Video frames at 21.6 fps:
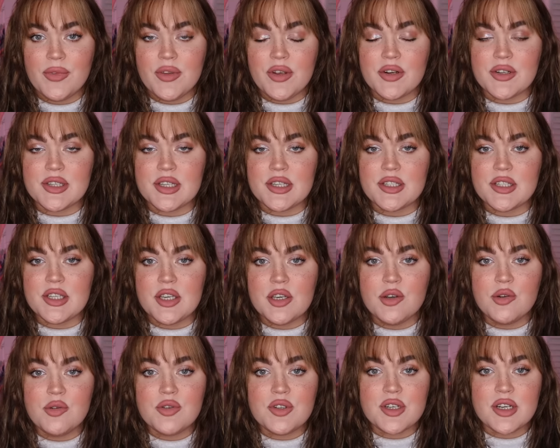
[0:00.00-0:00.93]
There's this
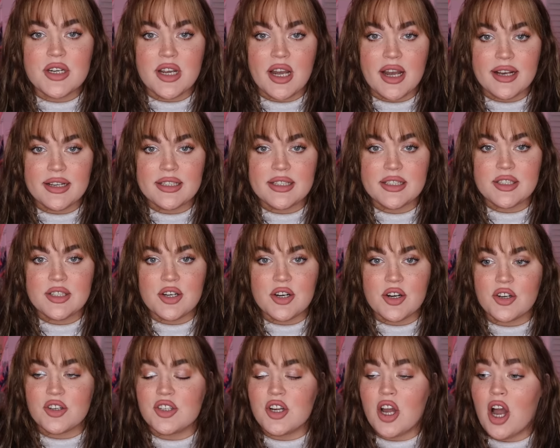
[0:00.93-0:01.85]
huge gust.
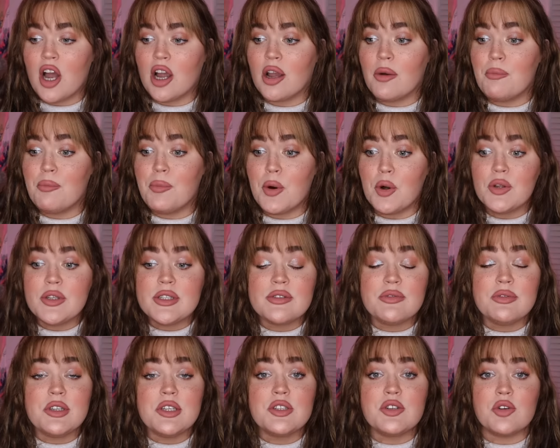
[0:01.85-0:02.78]
Her dog bolts
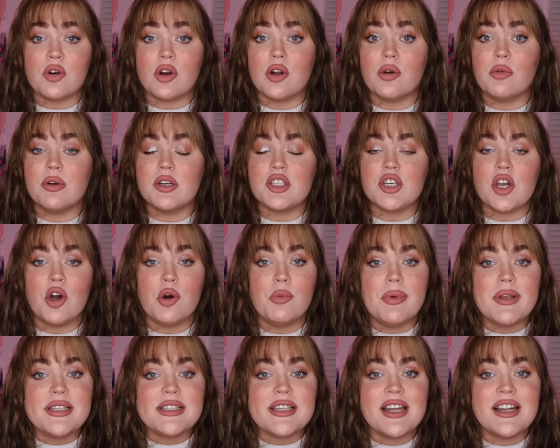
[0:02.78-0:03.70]
for the door, which
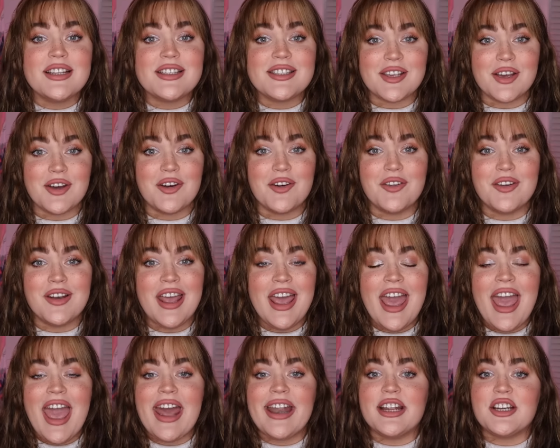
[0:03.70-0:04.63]
opens on its own.
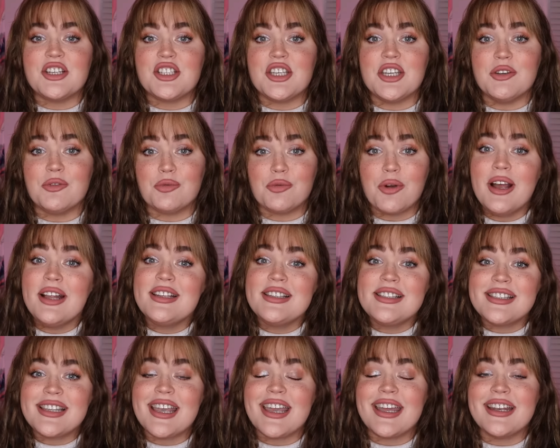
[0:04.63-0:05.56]
And as she
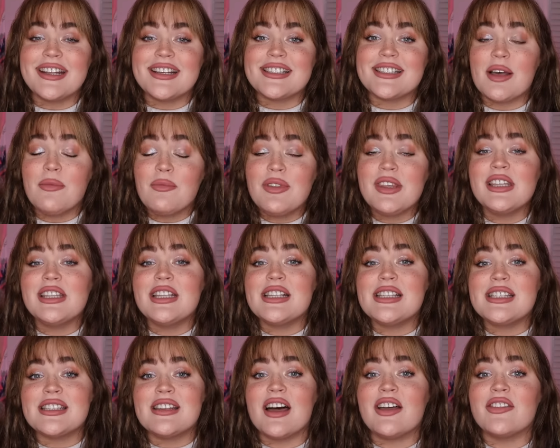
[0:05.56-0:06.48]
runs in, something
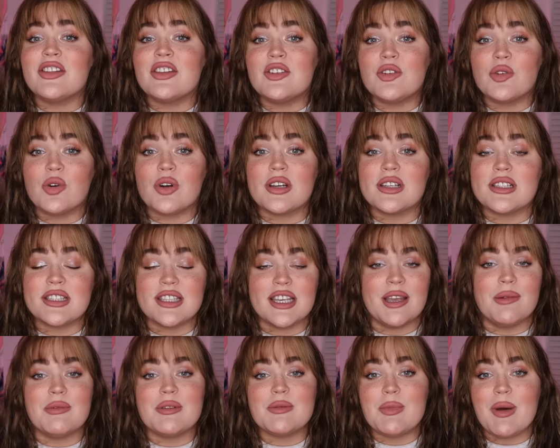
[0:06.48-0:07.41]
that's not the door
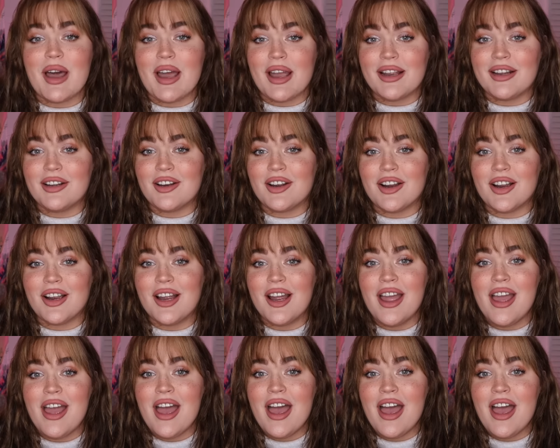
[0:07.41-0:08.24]
slams behind her.